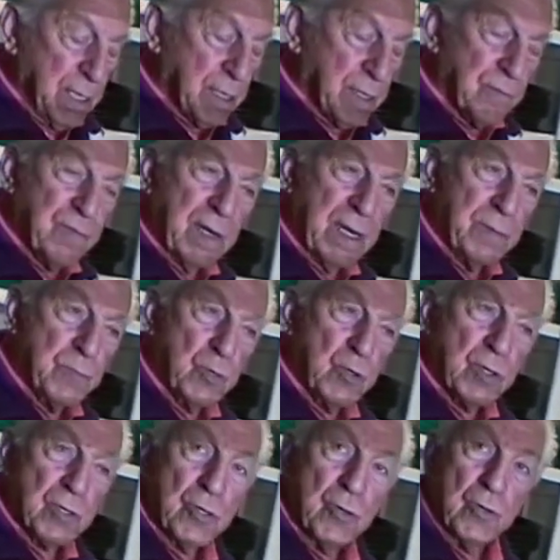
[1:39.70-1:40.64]
he could find
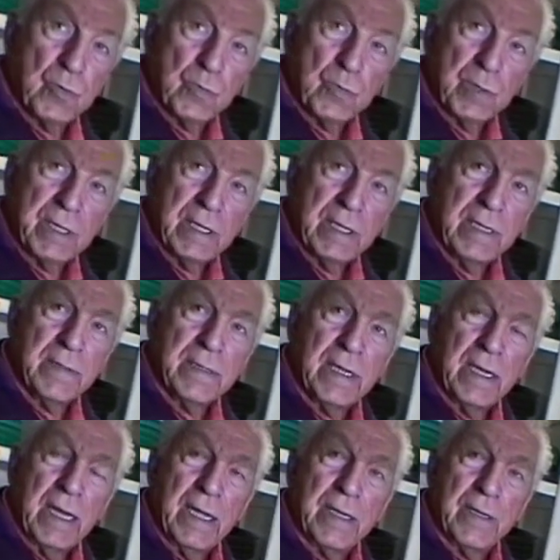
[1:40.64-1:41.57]
more gold with it,
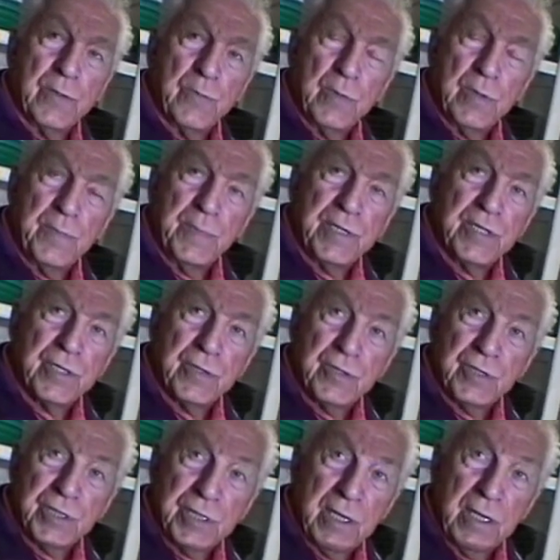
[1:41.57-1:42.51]
and it wouldn't be
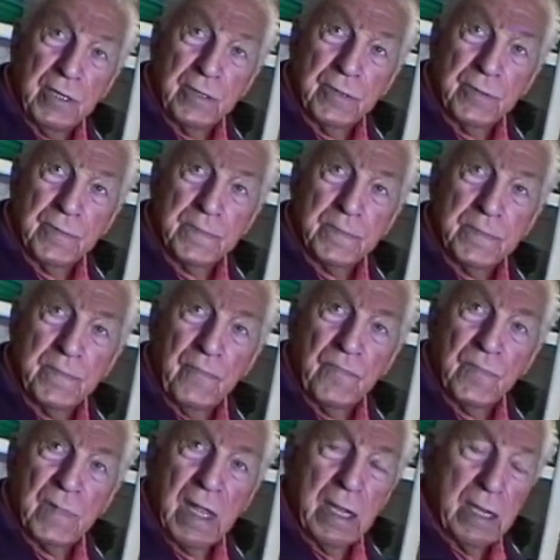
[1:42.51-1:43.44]
so slow.
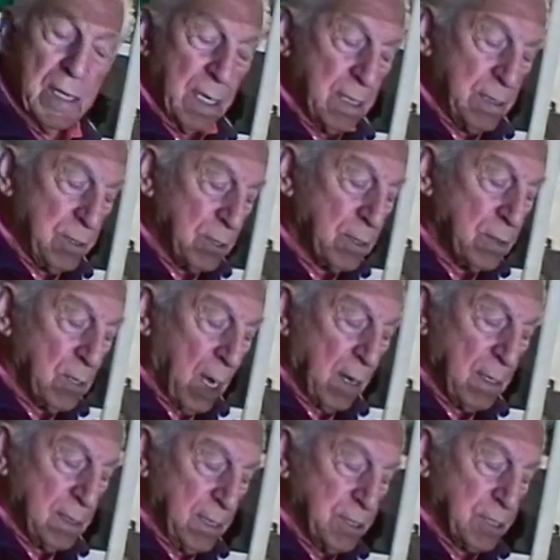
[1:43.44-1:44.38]
Okay. The idea
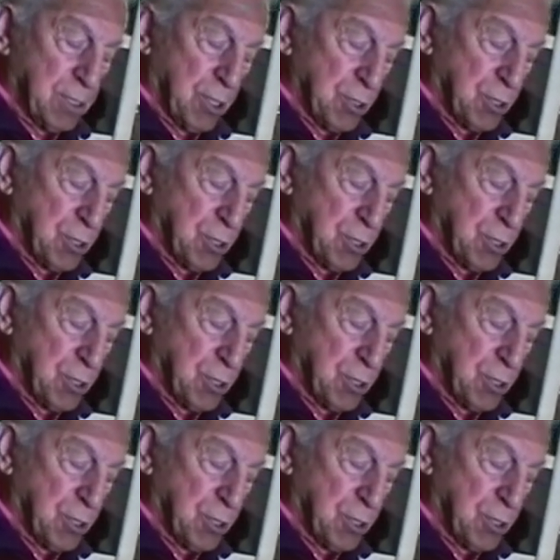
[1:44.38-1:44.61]
is to